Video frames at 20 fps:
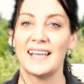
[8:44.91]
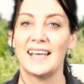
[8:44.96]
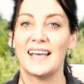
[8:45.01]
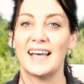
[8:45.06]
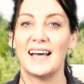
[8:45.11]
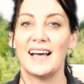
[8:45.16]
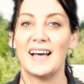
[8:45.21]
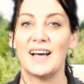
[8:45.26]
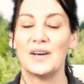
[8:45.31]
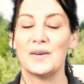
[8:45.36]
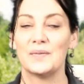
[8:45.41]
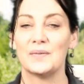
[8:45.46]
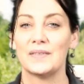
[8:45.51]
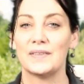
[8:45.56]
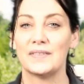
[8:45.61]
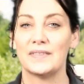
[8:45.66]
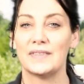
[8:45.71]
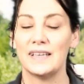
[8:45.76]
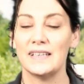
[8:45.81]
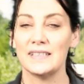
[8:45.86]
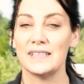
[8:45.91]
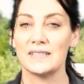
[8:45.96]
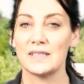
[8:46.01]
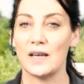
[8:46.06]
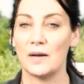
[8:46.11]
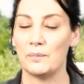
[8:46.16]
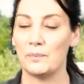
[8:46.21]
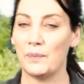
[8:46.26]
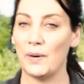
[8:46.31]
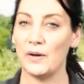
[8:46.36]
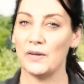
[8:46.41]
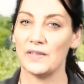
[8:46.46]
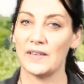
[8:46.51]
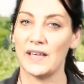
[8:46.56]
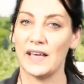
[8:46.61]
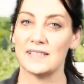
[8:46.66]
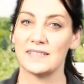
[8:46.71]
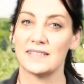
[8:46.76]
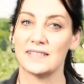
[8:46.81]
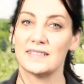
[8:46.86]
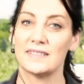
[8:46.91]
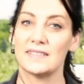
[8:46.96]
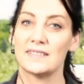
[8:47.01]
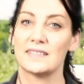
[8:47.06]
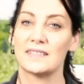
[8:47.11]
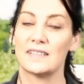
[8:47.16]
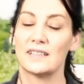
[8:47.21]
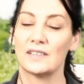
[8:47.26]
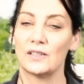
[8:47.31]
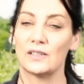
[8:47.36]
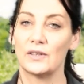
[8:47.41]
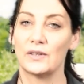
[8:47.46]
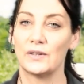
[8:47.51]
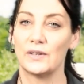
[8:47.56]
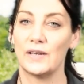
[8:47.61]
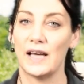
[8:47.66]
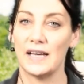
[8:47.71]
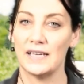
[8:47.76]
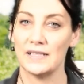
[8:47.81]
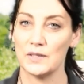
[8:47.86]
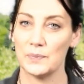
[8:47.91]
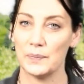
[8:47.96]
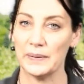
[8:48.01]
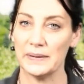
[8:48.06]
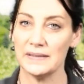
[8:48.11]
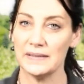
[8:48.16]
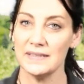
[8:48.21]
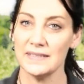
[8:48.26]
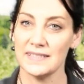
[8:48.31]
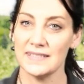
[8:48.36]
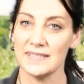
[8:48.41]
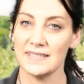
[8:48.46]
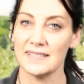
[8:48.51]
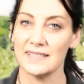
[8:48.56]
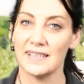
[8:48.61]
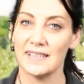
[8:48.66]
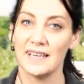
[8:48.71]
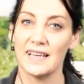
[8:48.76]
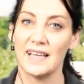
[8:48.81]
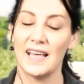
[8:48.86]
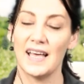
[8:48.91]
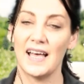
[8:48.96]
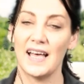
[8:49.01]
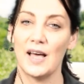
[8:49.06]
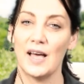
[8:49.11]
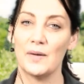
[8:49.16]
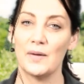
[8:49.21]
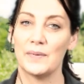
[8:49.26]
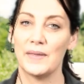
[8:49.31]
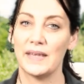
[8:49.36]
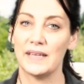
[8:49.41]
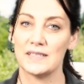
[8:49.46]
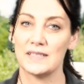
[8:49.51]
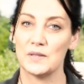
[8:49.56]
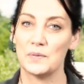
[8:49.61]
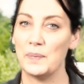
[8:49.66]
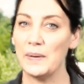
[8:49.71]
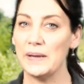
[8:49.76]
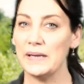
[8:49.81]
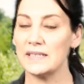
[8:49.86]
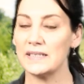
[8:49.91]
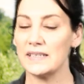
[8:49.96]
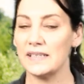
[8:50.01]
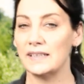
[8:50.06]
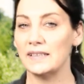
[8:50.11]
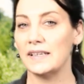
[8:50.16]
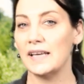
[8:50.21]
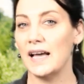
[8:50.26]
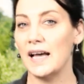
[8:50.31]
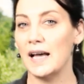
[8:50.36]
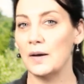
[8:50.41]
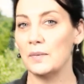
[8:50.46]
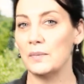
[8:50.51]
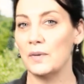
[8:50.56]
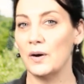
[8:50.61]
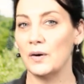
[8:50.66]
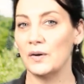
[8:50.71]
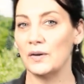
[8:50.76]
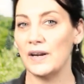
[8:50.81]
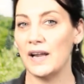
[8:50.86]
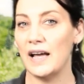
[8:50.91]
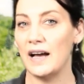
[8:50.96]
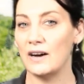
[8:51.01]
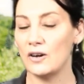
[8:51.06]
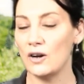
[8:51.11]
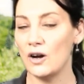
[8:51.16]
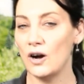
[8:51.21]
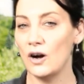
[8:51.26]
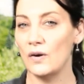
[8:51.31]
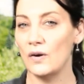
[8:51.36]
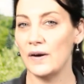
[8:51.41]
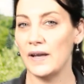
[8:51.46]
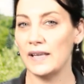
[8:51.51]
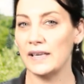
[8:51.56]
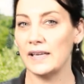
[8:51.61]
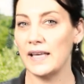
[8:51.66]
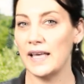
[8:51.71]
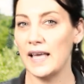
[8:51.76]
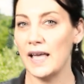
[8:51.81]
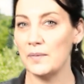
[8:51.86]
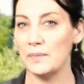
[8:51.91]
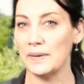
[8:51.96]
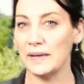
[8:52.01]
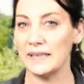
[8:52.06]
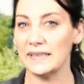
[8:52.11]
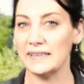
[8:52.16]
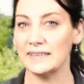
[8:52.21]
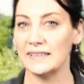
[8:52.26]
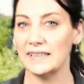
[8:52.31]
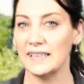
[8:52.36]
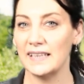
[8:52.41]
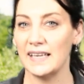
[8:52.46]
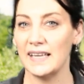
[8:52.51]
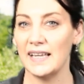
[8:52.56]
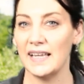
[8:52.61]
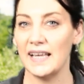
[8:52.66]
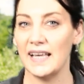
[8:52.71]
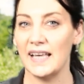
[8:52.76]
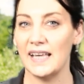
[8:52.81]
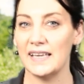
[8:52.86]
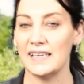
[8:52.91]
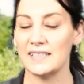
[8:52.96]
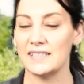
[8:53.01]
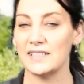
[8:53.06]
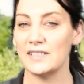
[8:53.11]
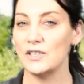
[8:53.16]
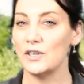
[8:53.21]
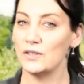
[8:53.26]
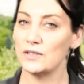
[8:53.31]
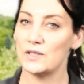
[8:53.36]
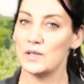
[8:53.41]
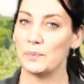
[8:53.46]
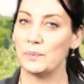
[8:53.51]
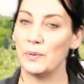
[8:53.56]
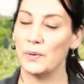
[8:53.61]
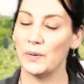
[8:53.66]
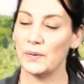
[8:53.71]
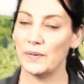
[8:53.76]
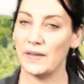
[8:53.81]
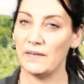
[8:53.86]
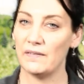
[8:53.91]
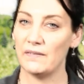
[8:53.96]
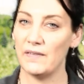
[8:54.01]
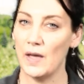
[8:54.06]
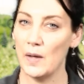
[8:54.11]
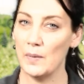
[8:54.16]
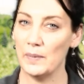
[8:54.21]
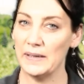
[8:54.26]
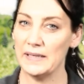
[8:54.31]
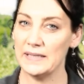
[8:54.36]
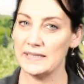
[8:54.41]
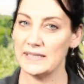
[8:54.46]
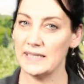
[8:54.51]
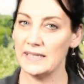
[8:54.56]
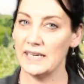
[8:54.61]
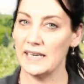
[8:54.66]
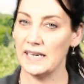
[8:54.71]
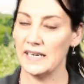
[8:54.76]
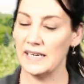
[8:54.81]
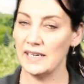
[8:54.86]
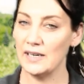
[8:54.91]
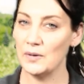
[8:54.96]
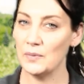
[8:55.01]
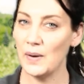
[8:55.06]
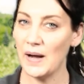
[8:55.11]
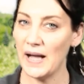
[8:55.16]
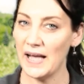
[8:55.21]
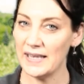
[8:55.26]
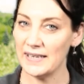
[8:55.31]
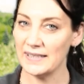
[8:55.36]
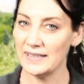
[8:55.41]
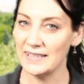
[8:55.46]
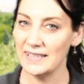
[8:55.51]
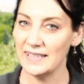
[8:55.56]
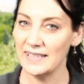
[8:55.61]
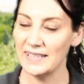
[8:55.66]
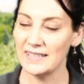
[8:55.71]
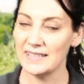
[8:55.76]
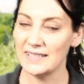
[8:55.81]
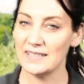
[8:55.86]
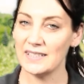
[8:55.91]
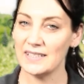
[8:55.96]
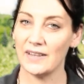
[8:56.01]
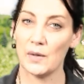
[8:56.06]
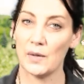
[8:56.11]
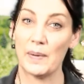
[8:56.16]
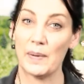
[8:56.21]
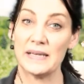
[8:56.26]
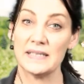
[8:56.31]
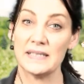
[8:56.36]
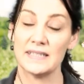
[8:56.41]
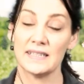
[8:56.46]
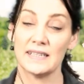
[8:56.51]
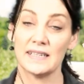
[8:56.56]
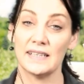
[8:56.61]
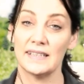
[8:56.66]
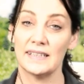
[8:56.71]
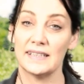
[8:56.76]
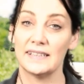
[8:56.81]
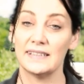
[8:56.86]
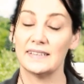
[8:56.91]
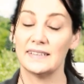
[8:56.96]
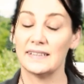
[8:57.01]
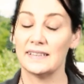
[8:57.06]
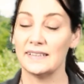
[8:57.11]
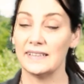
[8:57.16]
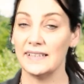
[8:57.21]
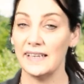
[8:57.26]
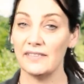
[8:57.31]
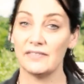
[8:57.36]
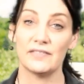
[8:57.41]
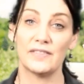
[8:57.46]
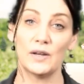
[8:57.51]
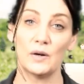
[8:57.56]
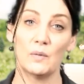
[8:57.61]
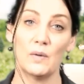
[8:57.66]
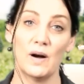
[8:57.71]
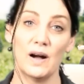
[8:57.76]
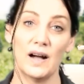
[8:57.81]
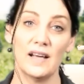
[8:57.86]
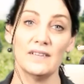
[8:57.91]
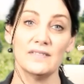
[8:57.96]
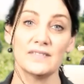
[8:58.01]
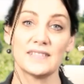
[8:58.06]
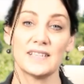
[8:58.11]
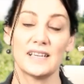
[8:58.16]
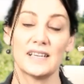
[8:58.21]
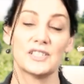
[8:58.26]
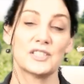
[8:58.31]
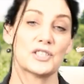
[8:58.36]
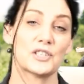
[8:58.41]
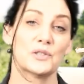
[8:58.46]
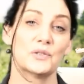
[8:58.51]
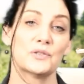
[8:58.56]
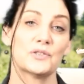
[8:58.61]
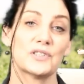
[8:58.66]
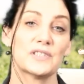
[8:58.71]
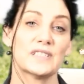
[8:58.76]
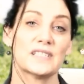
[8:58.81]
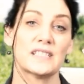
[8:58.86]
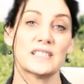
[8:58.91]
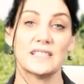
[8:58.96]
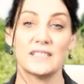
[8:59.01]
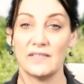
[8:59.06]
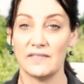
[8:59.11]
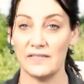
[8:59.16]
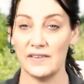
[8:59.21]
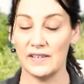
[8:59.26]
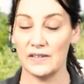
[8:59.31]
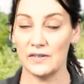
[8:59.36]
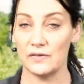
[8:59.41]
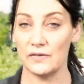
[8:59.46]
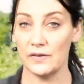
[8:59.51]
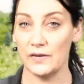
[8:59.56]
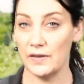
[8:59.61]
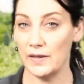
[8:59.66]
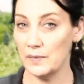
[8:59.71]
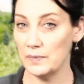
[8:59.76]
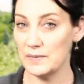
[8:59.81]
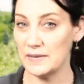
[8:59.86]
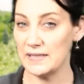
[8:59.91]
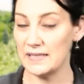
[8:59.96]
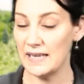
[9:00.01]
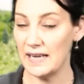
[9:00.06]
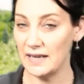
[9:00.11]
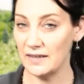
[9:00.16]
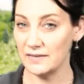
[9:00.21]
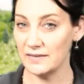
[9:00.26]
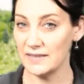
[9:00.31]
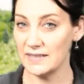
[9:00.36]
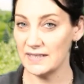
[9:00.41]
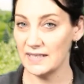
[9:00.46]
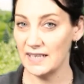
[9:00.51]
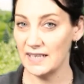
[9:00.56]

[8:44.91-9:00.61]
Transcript: Both cases include husbands that spent income on alcohol and gambling and did not support their families in any way. So they basically left their wives and children to defend for themselves.